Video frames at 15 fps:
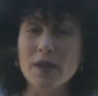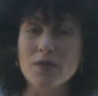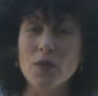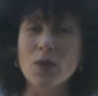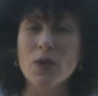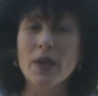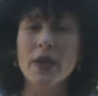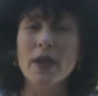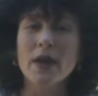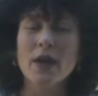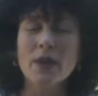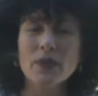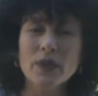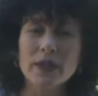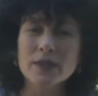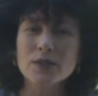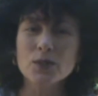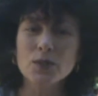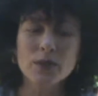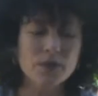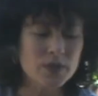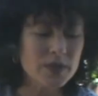level that
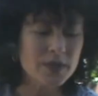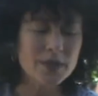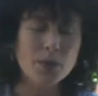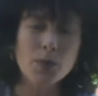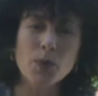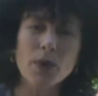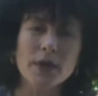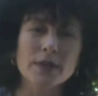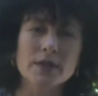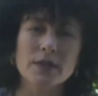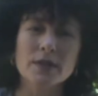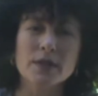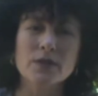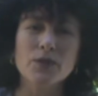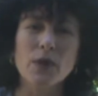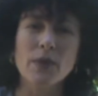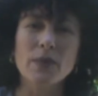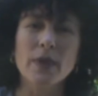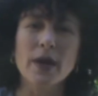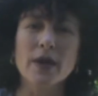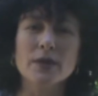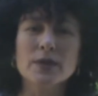sort of separates us from
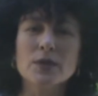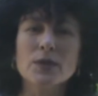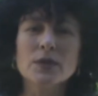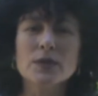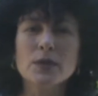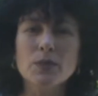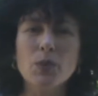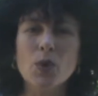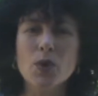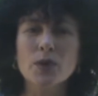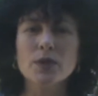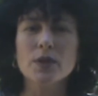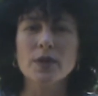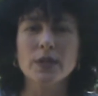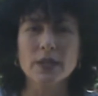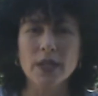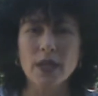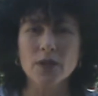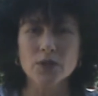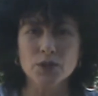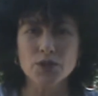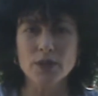that. So it's important on an
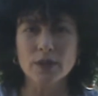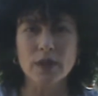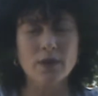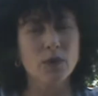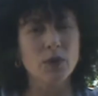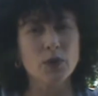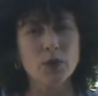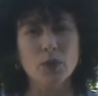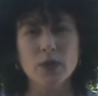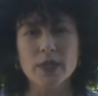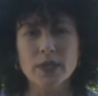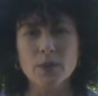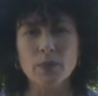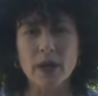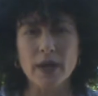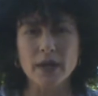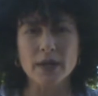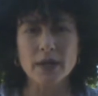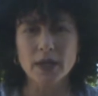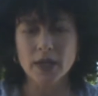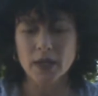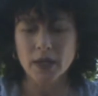energy level that we get back
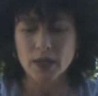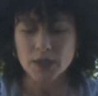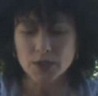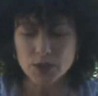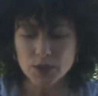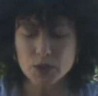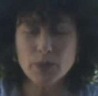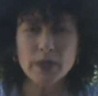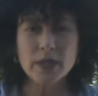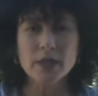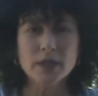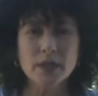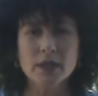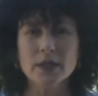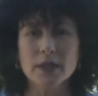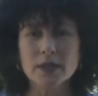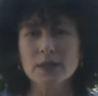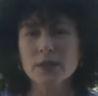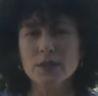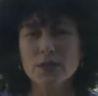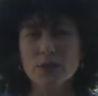to being connected